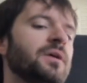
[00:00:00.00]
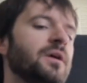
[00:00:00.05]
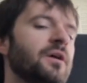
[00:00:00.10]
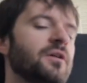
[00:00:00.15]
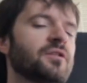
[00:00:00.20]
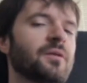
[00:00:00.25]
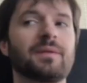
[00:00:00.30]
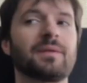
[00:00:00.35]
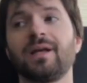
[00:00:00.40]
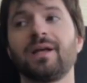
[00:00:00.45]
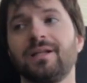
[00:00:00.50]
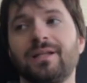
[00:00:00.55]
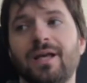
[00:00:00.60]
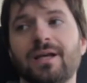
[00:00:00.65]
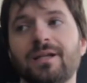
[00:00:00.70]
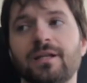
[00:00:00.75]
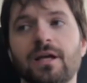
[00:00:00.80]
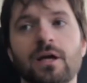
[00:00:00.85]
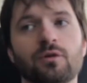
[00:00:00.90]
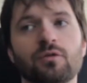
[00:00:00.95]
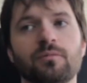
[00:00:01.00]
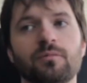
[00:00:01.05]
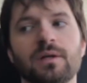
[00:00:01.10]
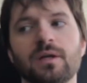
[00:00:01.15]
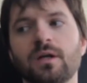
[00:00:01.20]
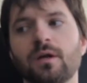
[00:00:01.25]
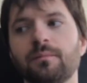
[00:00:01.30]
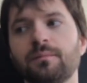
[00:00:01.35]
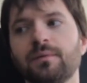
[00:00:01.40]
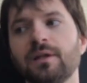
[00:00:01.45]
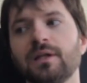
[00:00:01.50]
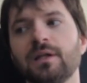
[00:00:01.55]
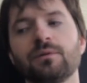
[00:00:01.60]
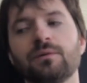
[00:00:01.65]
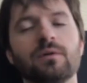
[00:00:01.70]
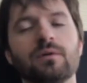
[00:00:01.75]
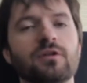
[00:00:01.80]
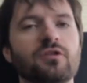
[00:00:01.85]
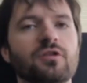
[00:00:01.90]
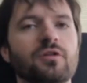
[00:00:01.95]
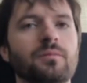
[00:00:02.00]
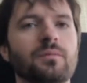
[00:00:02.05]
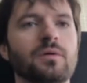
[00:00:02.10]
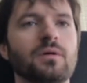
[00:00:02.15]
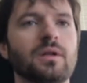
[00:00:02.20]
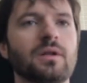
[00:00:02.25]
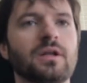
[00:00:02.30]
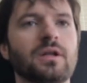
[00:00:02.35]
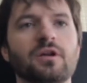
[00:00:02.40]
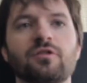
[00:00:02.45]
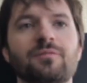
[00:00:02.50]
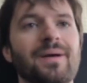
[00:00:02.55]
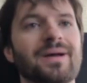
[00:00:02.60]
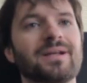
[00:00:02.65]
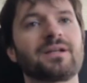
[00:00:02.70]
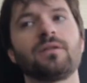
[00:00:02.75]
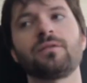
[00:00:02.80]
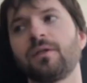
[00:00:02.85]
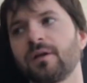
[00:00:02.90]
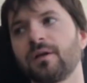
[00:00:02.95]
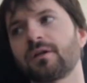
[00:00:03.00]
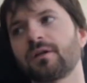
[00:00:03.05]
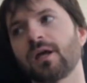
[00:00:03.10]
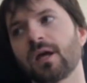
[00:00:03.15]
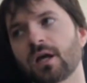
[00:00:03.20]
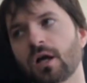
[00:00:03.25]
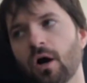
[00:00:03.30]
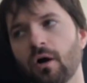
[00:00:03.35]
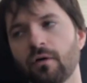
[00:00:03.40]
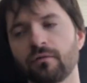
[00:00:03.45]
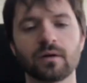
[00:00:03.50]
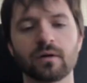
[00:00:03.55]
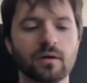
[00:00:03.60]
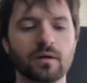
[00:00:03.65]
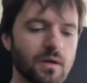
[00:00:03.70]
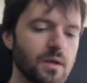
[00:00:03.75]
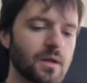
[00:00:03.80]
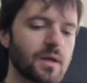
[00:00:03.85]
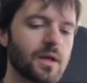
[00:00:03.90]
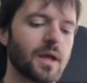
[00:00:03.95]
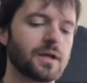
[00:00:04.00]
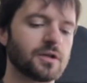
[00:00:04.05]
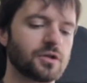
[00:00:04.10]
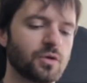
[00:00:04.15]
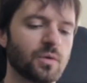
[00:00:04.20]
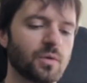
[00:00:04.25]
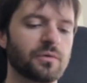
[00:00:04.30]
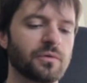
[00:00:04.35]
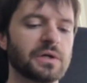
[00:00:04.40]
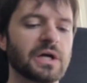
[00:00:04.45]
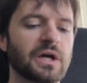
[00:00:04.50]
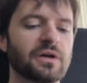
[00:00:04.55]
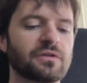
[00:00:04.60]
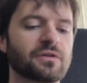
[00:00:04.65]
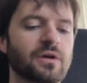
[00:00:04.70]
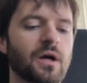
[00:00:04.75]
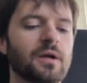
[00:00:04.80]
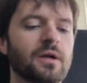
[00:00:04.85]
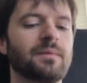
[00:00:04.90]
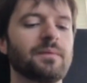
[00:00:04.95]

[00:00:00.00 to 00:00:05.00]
something like Takedown would be a completely reasonable and expected thing to take over a 2 or 3 cost card.